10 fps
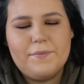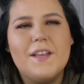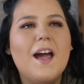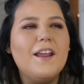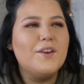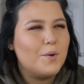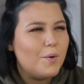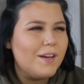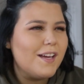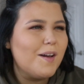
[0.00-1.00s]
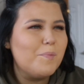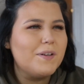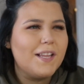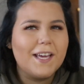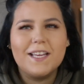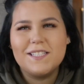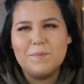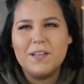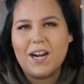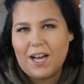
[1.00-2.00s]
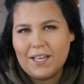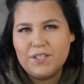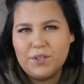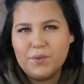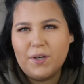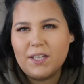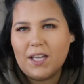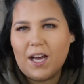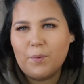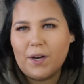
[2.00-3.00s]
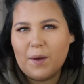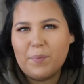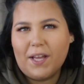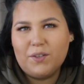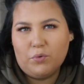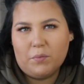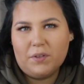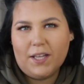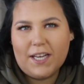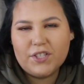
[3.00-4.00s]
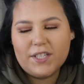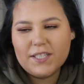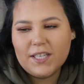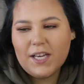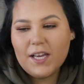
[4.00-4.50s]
not annoying, but like it's something that I do a lot when I apply normal lashes,